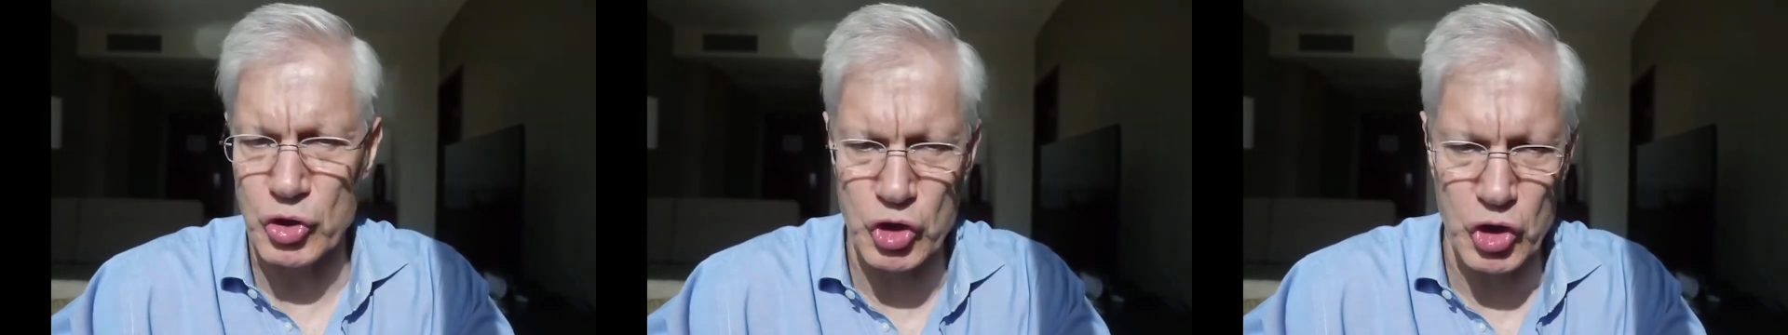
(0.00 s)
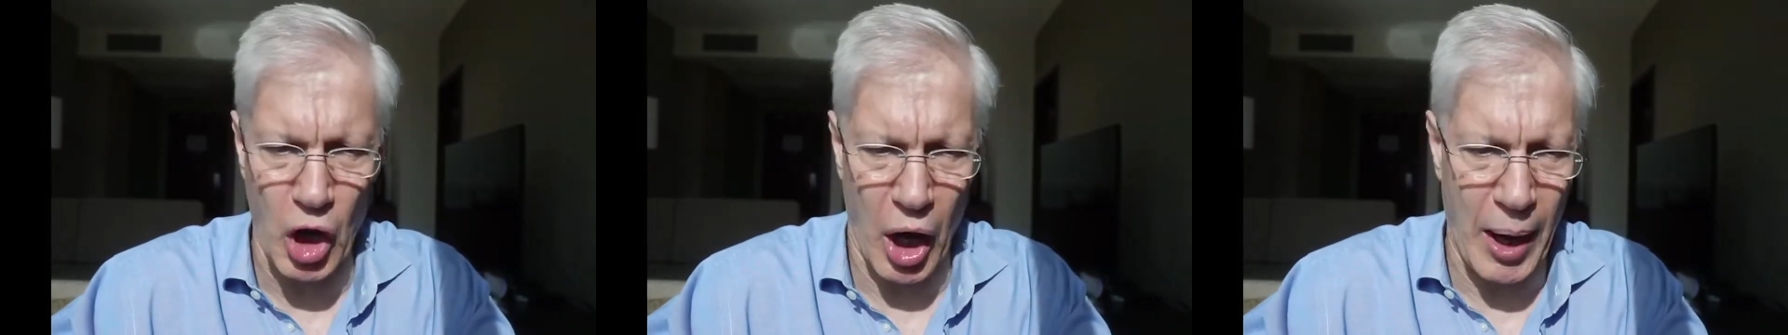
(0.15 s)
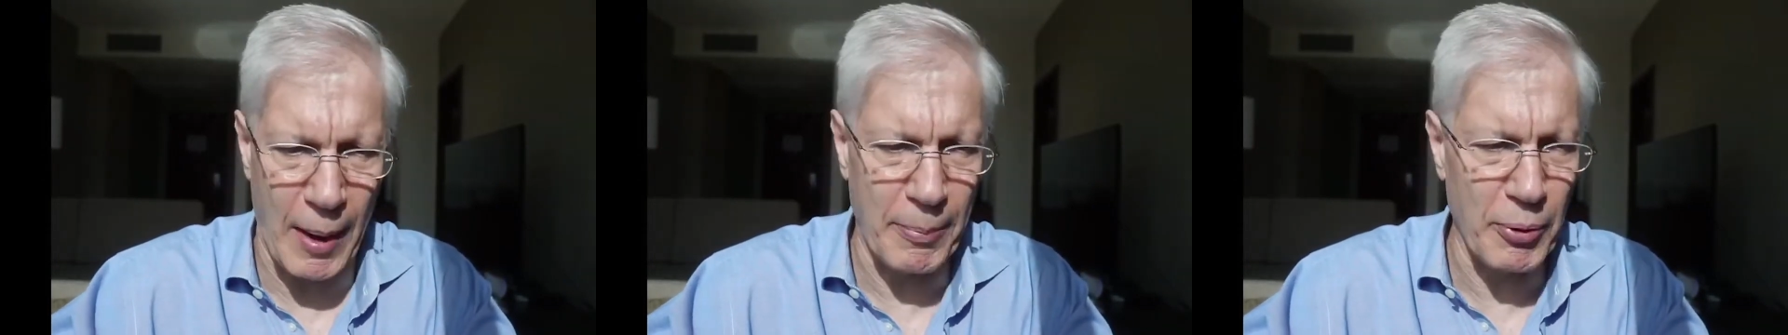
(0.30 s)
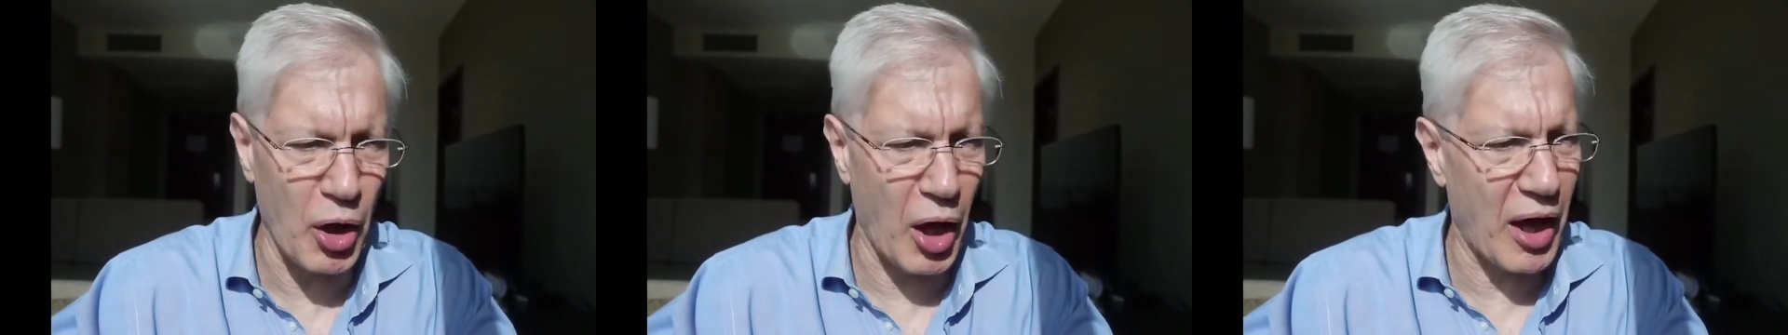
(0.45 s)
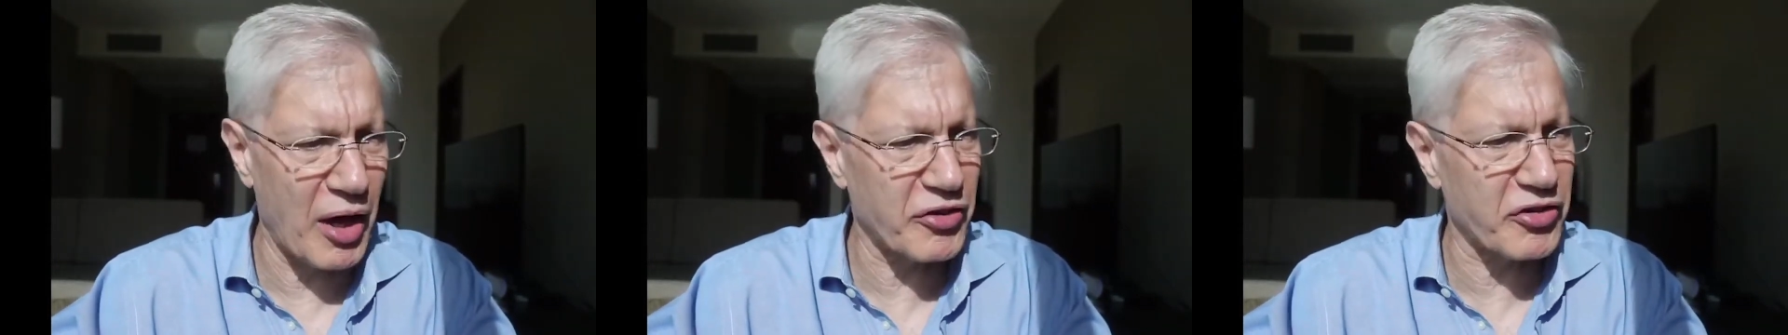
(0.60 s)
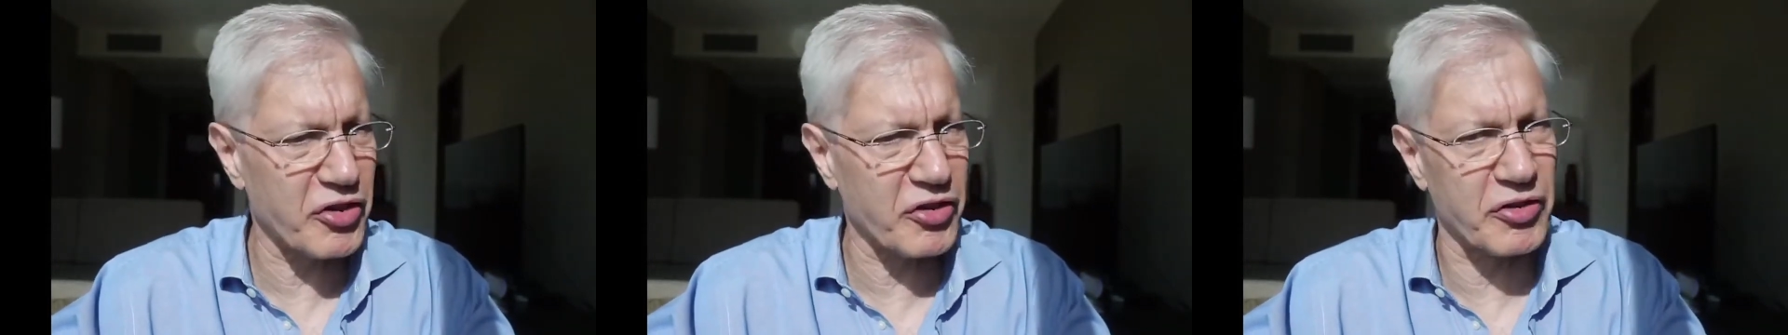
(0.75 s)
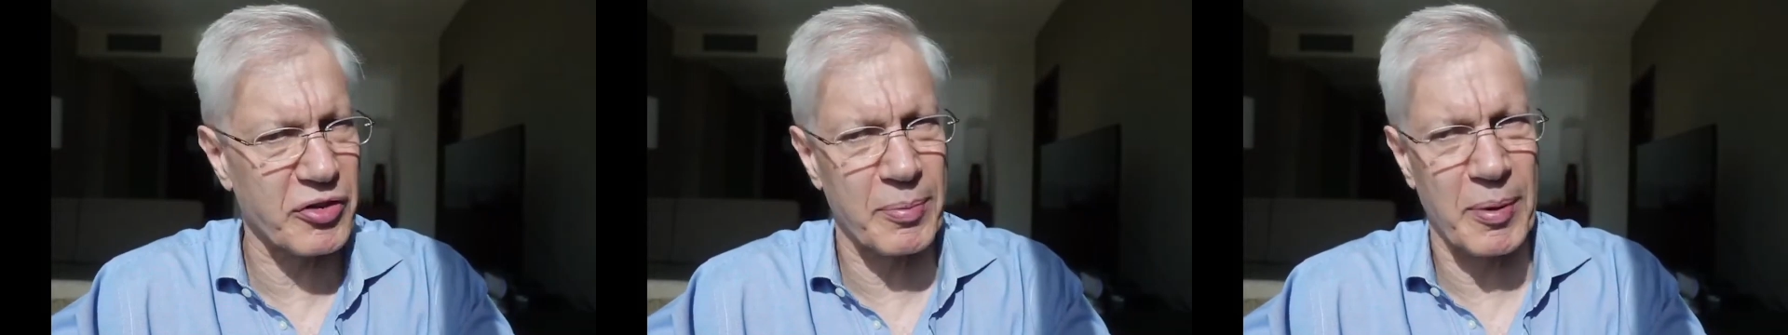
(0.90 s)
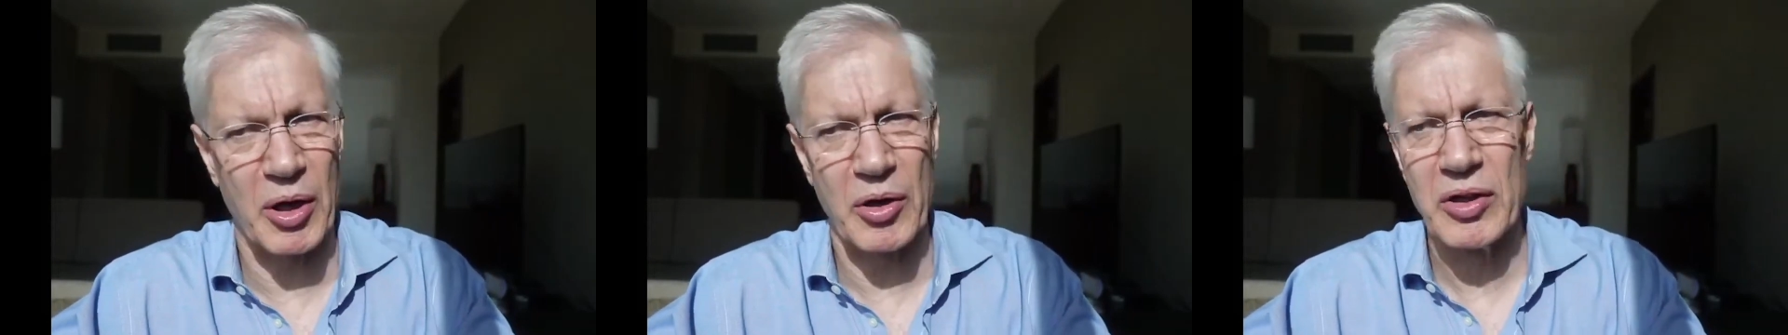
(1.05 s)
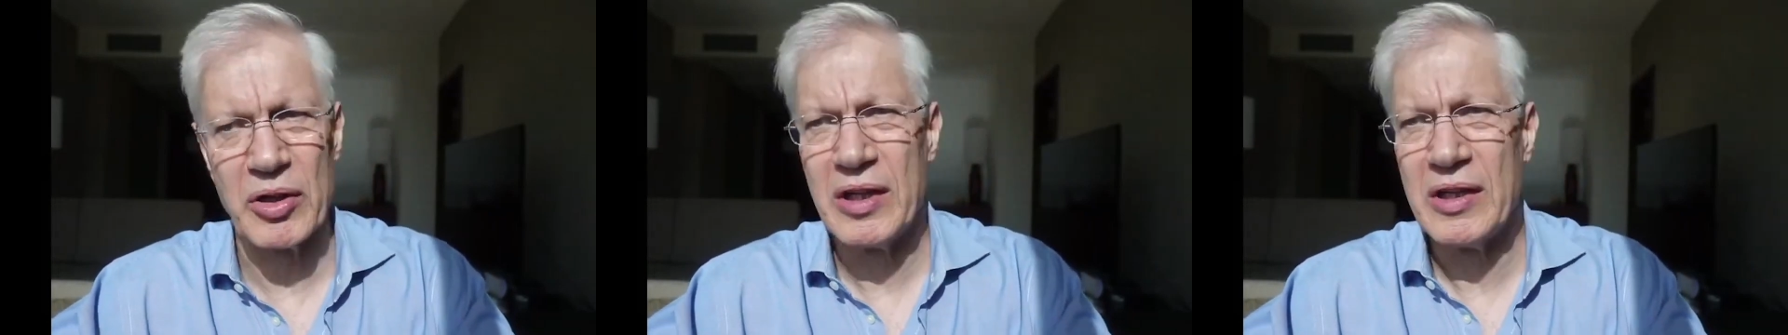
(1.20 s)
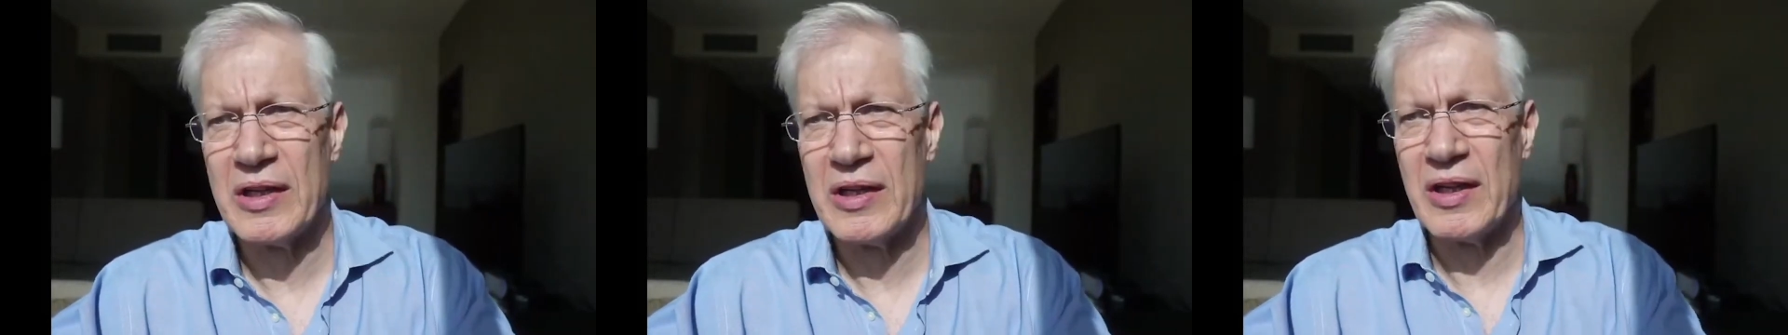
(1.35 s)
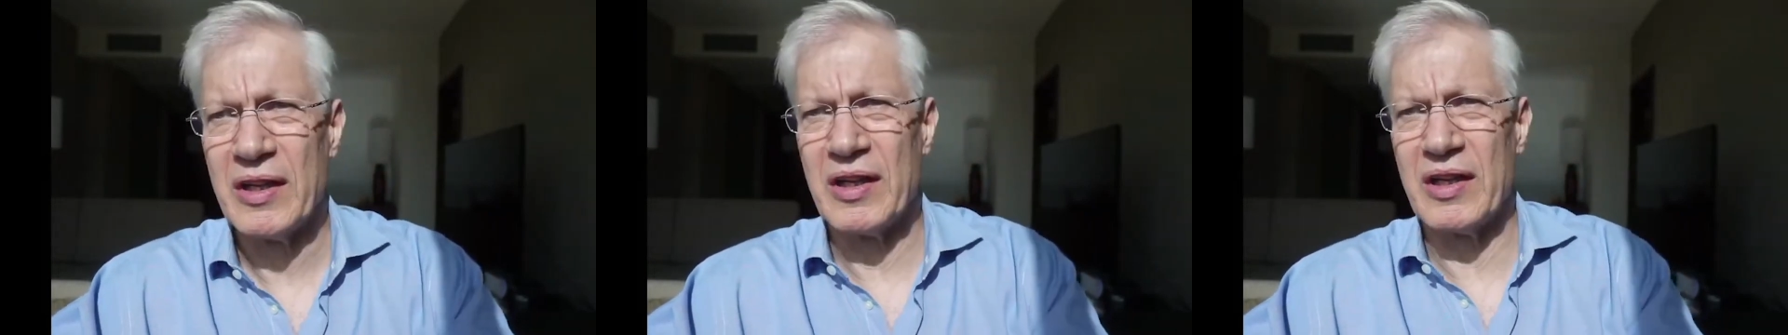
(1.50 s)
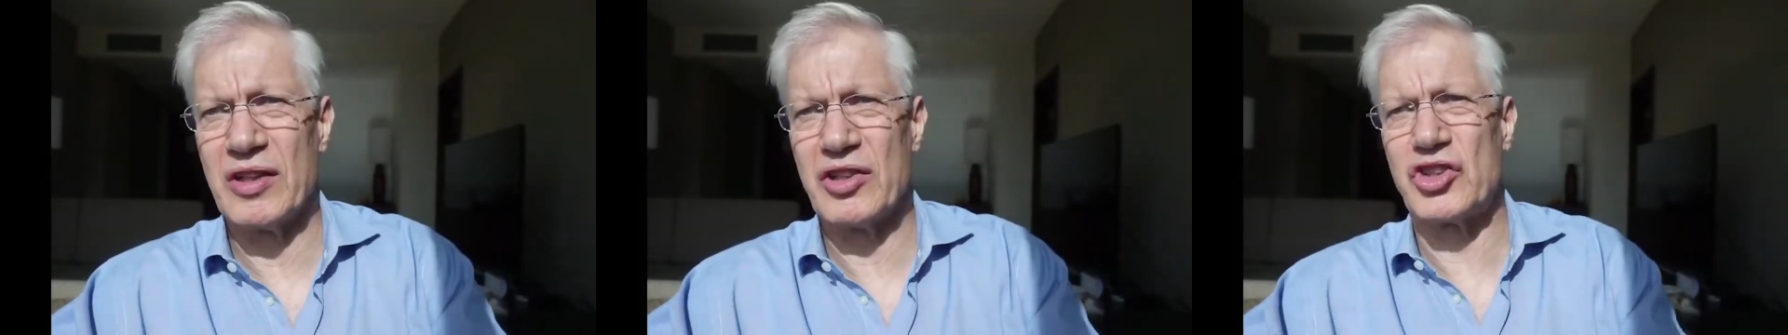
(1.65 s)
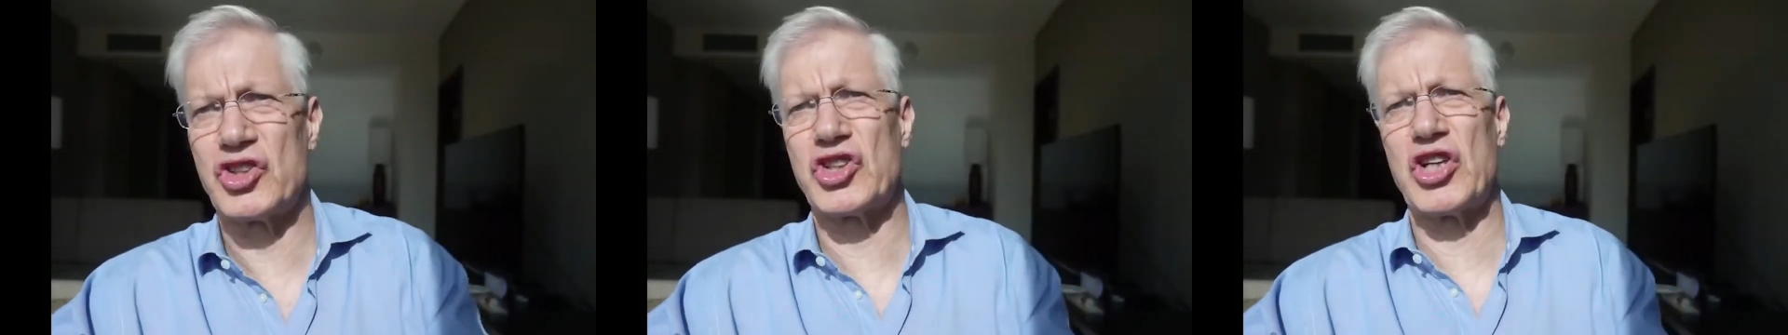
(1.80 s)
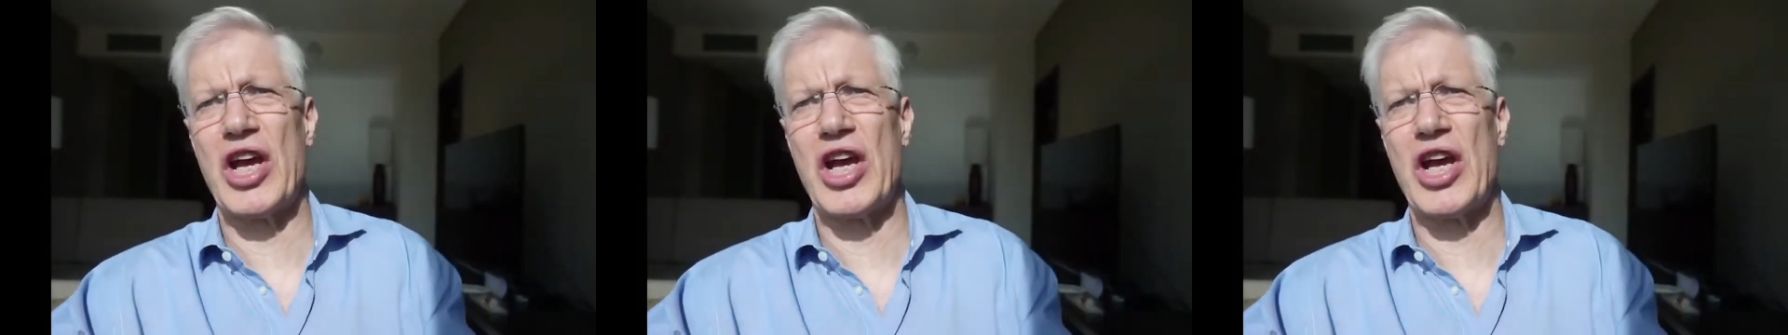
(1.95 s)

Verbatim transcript: job losses, about uh,